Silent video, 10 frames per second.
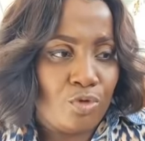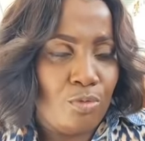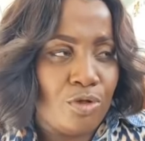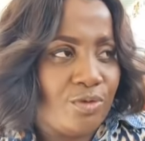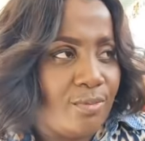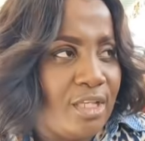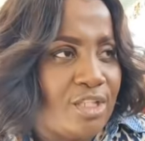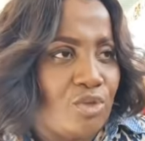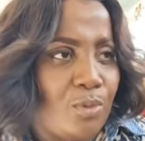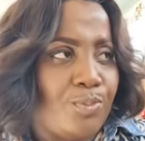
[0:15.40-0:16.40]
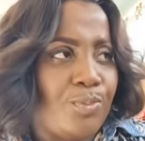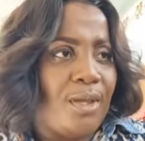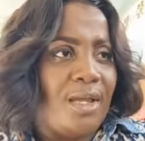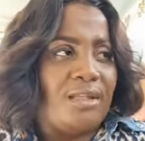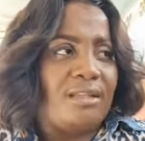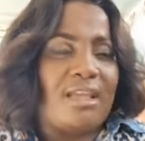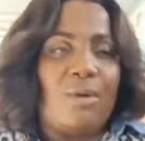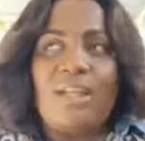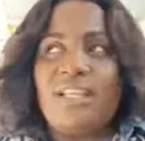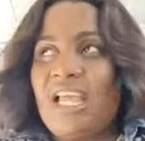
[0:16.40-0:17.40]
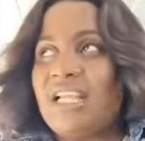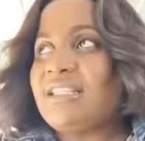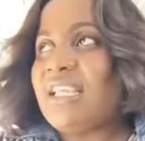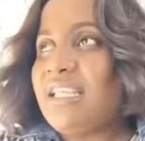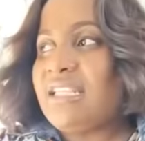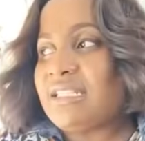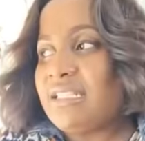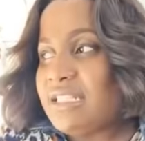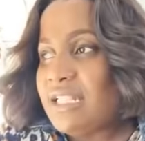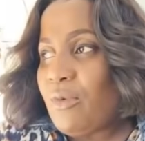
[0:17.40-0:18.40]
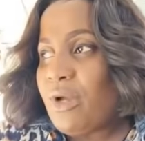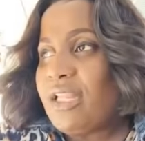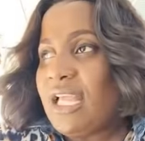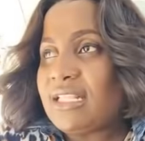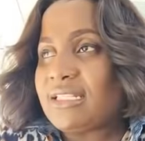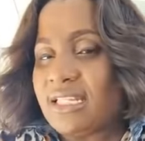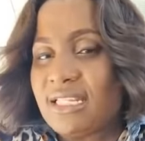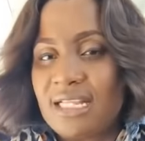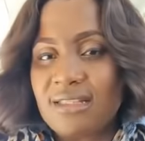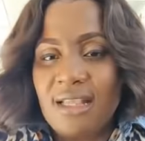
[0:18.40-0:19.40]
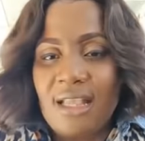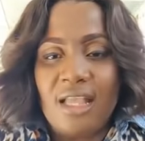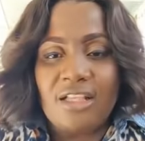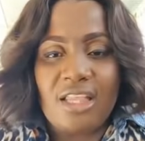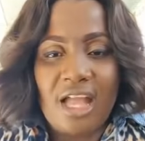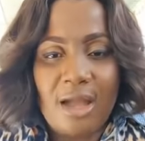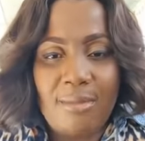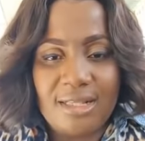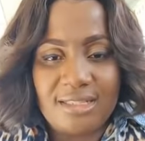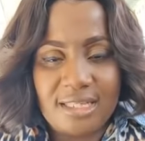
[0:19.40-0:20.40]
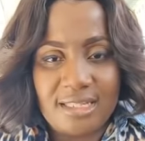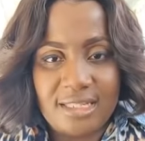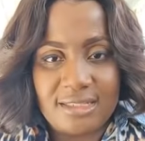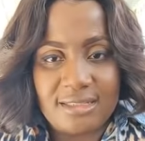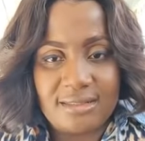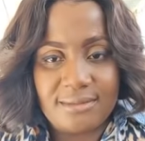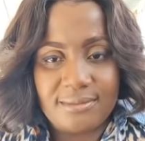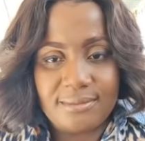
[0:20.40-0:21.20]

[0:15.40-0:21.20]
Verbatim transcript: too much mix up this year one year I said this this year one year I said that time I said this